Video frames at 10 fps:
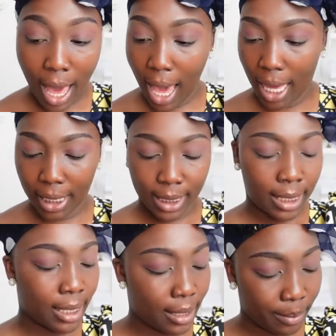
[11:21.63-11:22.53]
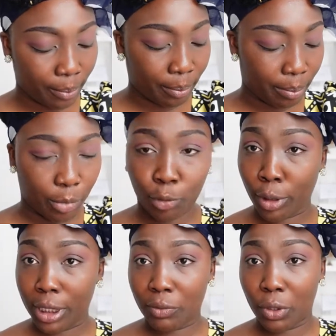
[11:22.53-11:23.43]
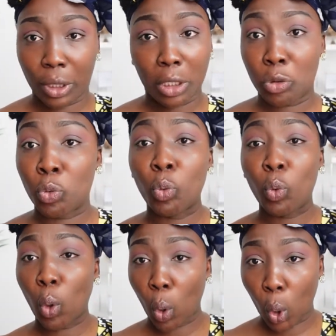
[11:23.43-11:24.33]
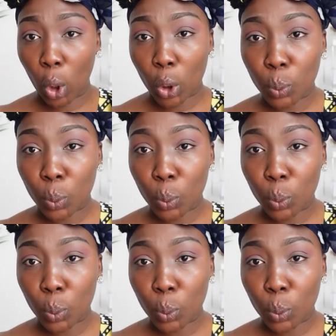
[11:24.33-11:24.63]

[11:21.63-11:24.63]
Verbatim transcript: eyes before this video gets too long.